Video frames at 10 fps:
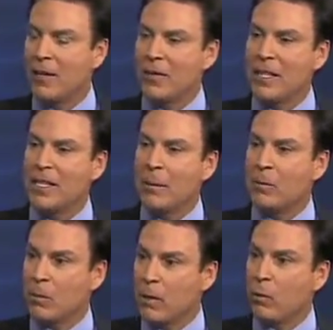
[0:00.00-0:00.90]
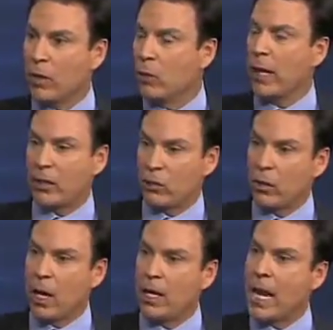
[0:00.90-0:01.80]
This seems to be what you lecture
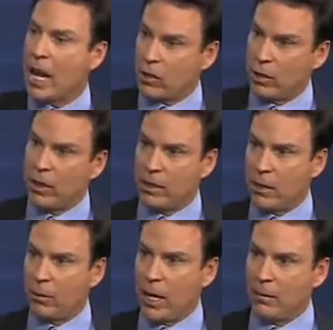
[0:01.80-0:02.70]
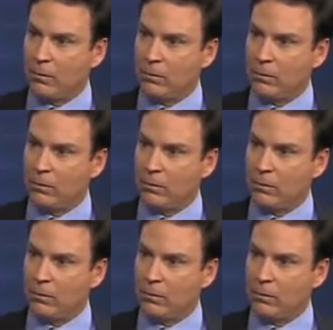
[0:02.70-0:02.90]
on nationally. Is that right?